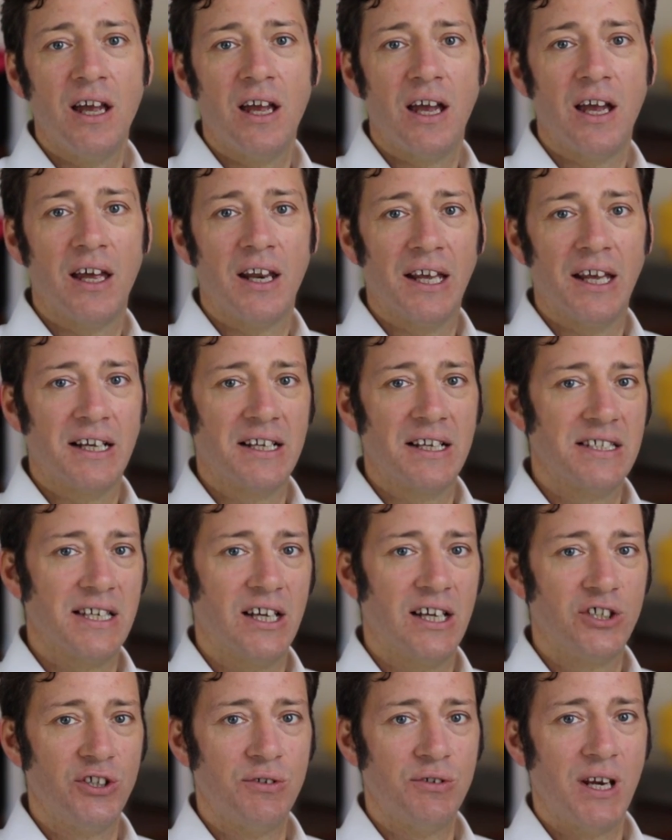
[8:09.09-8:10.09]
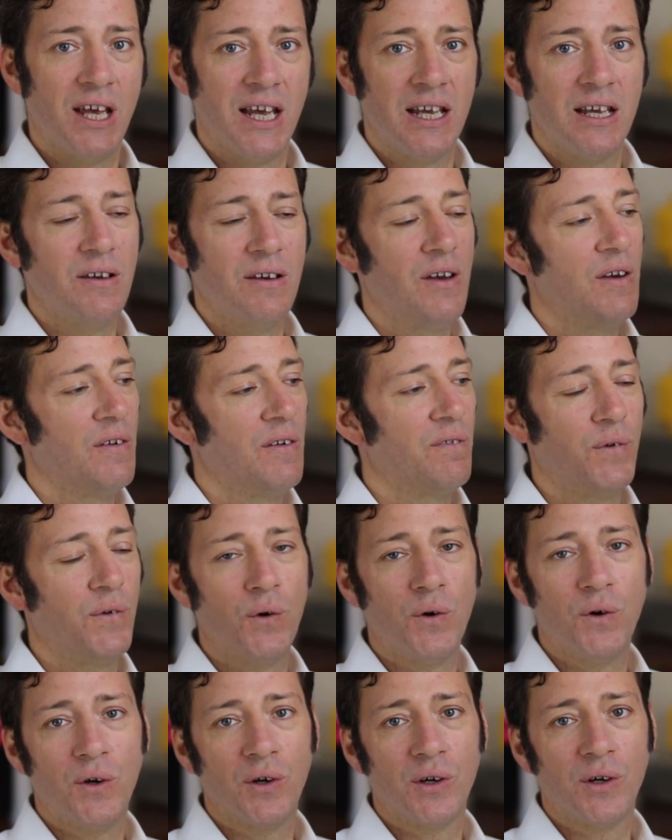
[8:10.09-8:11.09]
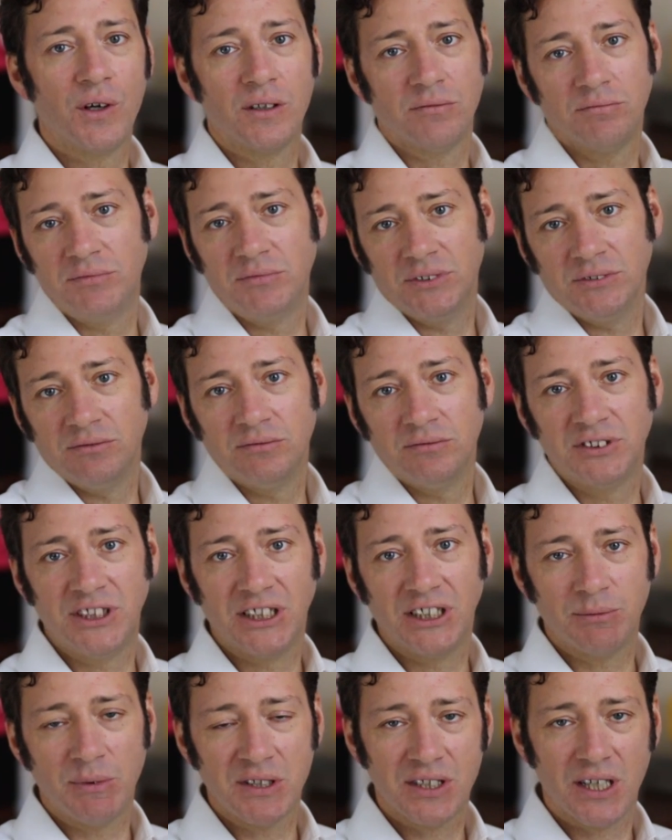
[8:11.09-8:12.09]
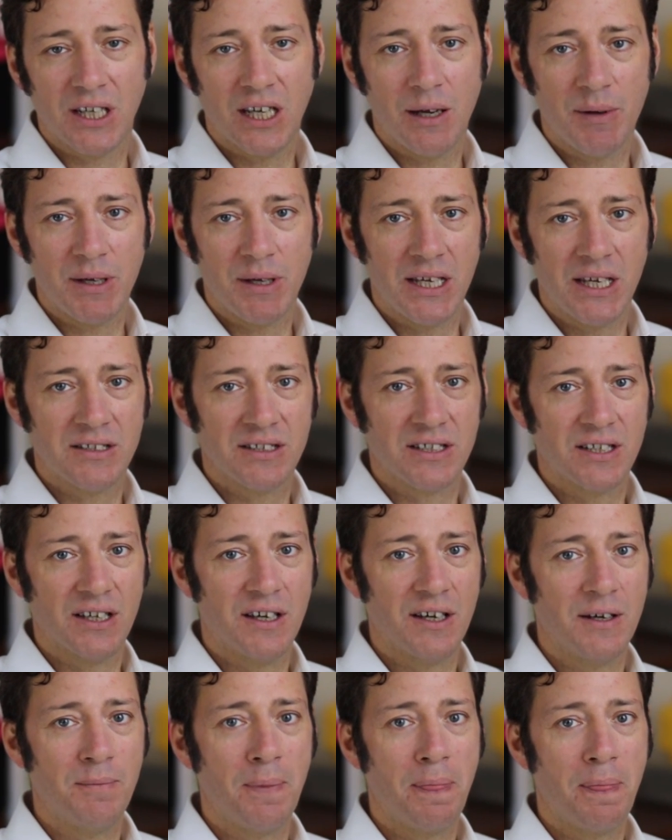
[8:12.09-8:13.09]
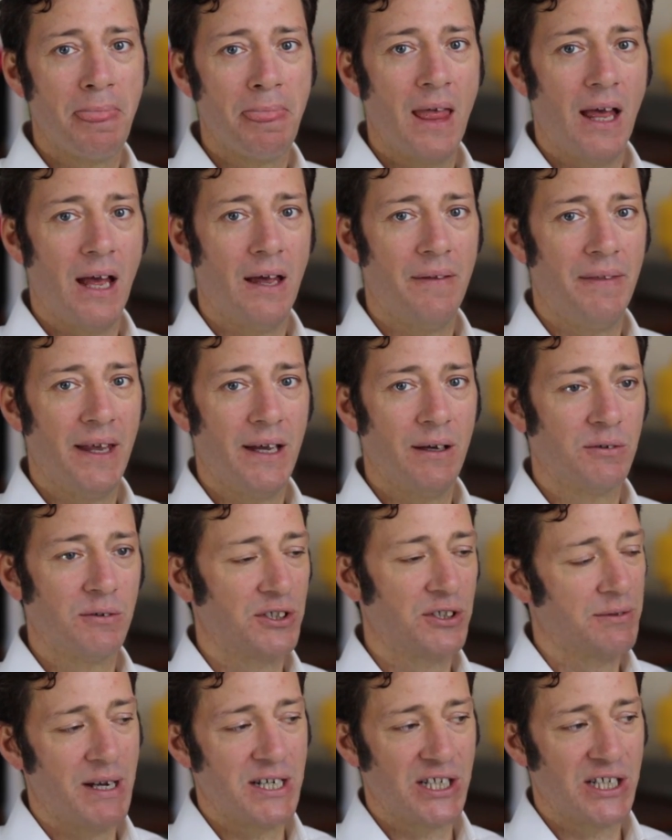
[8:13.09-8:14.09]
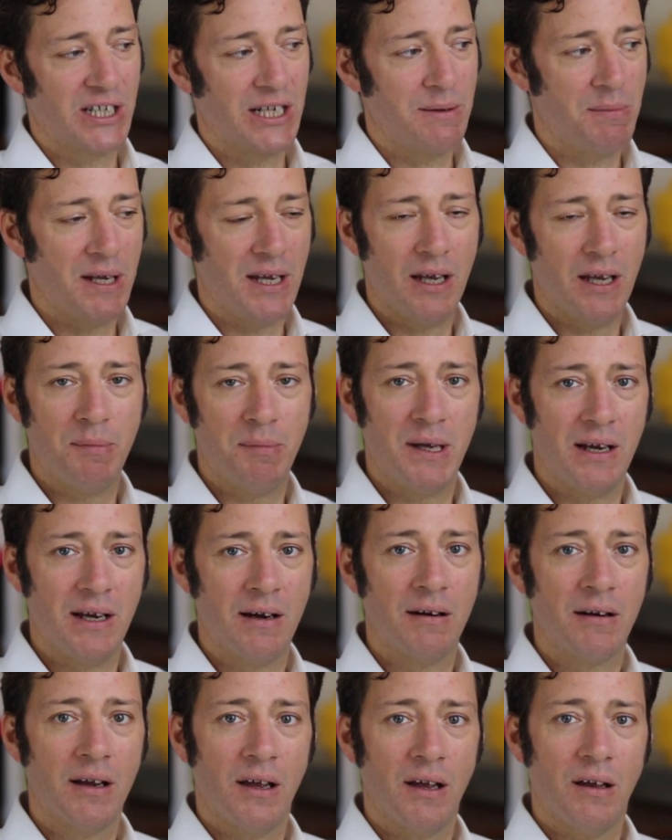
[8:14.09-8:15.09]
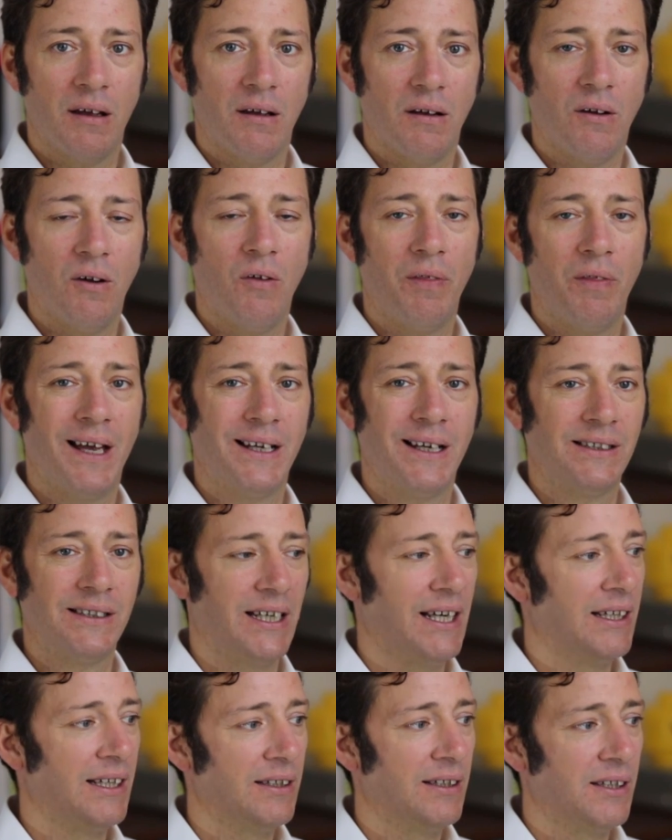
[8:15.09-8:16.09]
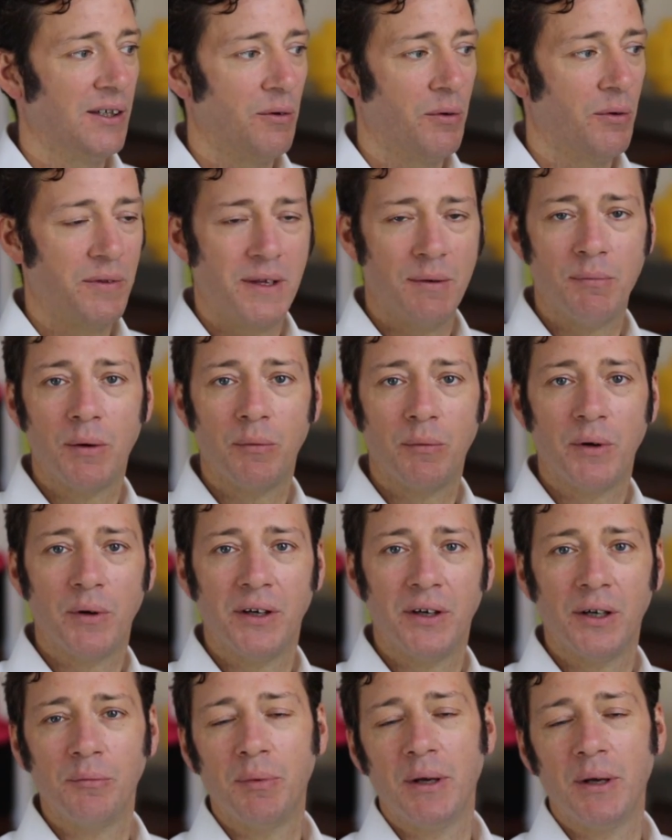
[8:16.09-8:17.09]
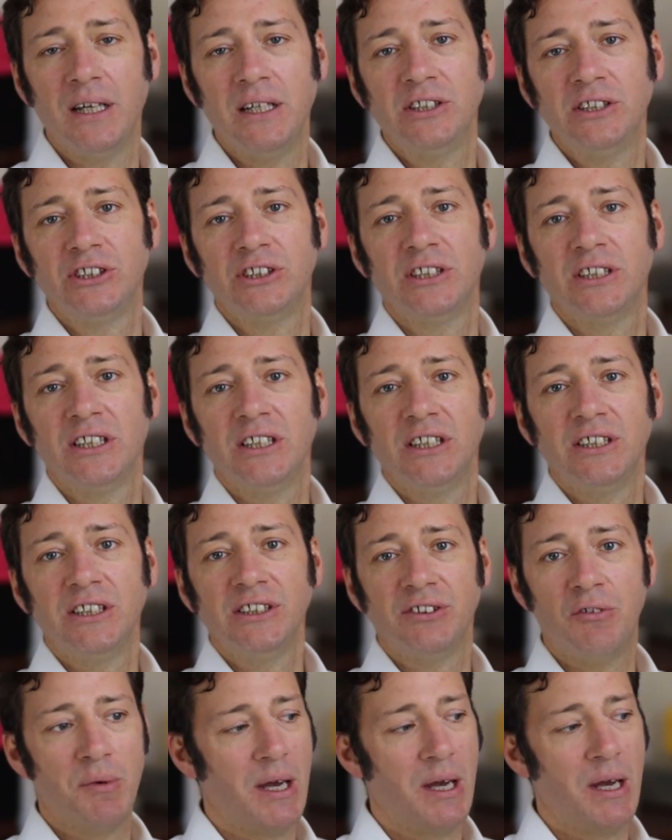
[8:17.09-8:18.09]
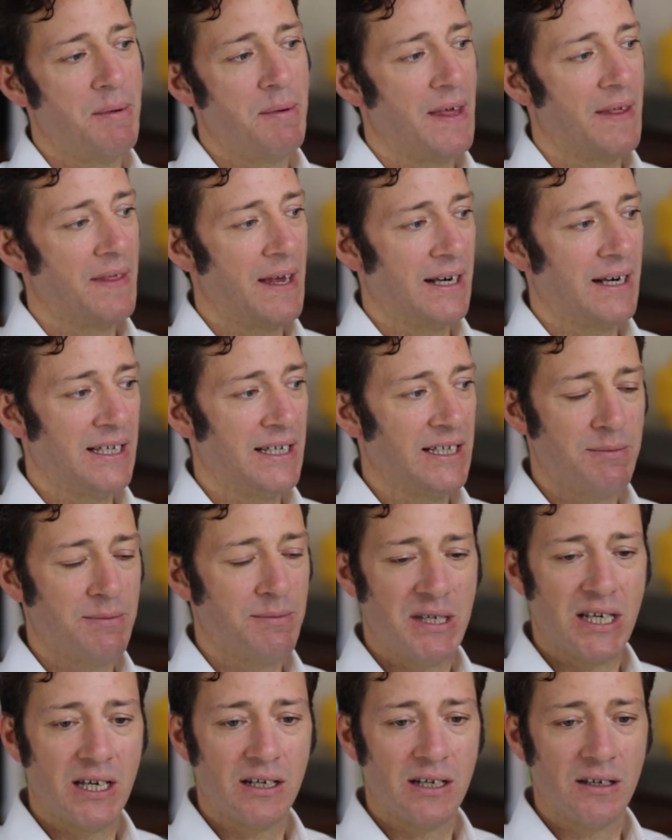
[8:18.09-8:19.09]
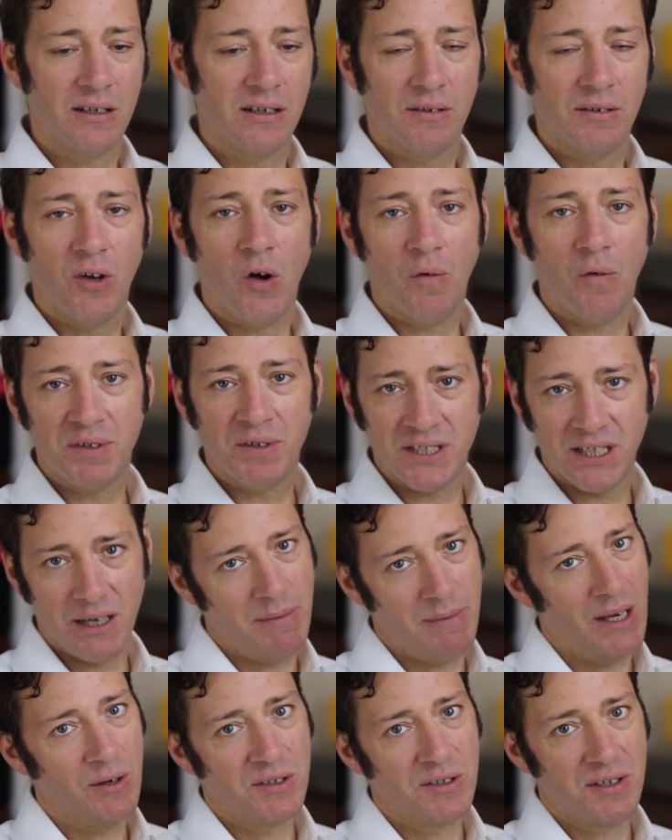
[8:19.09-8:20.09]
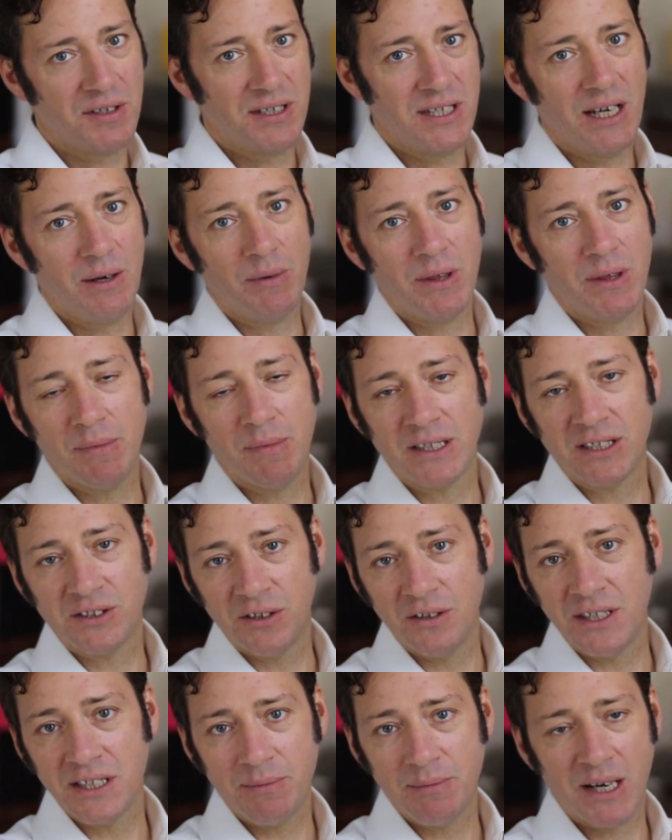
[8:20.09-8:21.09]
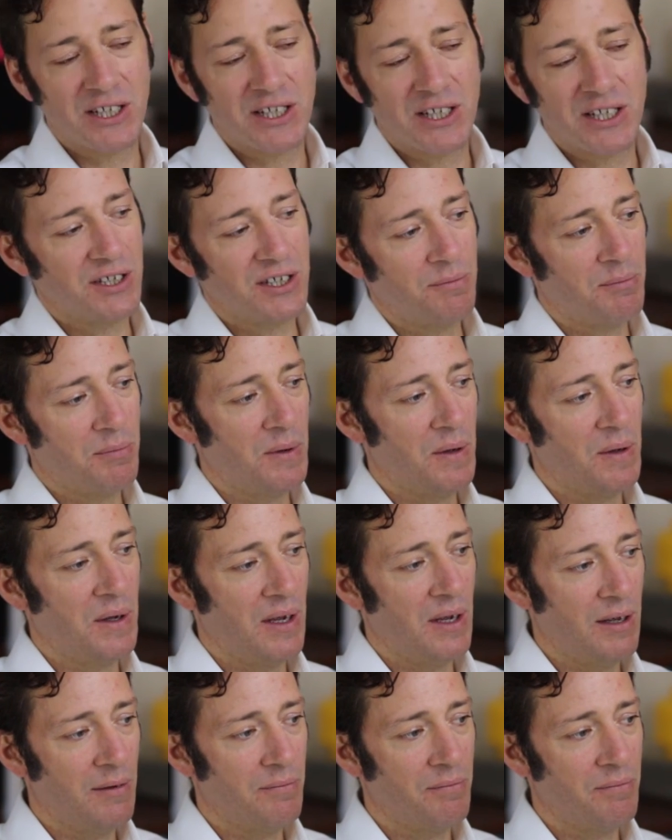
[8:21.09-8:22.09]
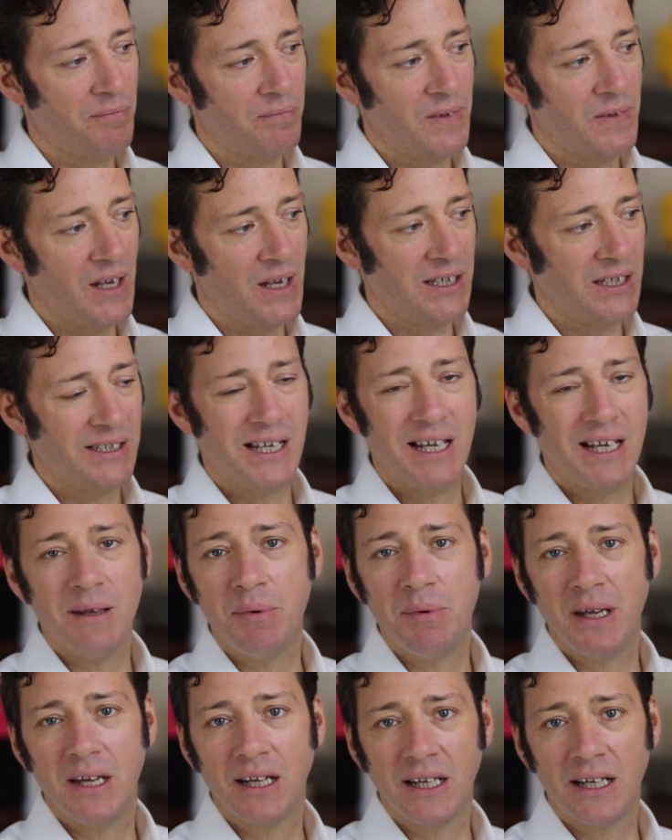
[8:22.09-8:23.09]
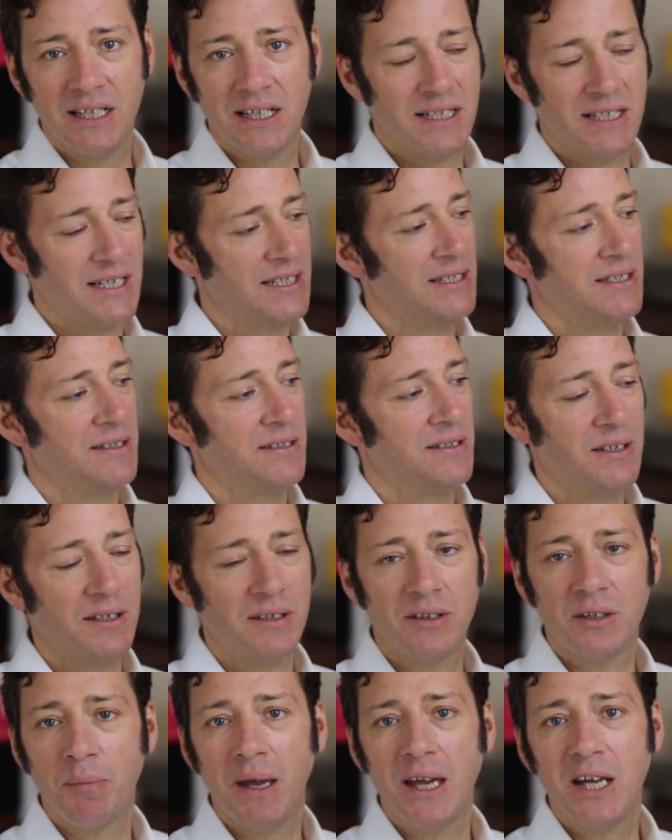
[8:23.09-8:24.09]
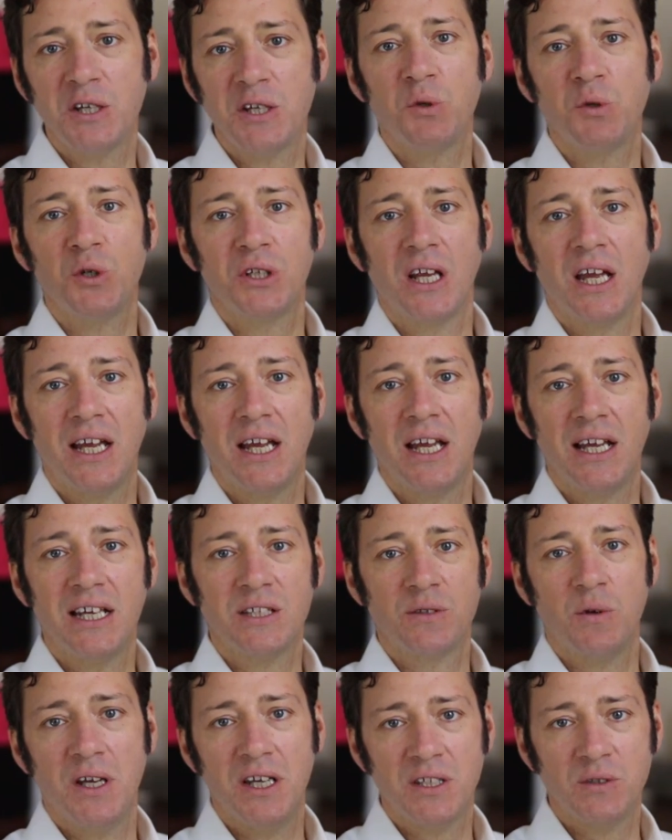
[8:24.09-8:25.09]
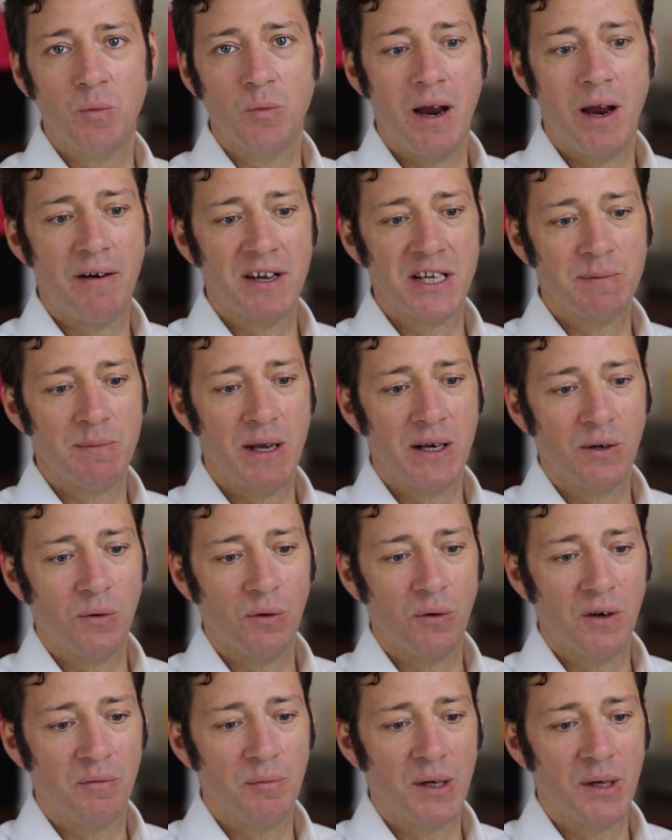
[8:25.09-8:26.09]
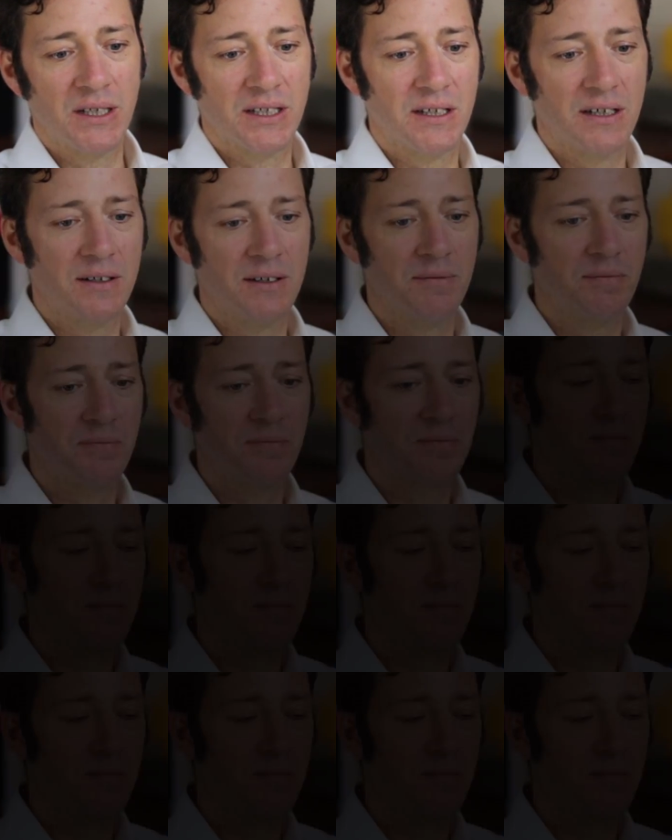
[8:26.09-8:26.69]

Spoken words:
I can set a due date for 6 months' time, a year's time, and they will just magically appear on that day within my OneNote page to remind me that needs to be done. Obviously, I may also see it within my to-do list manager, but the idea being is the page per day is where I spend all of my time.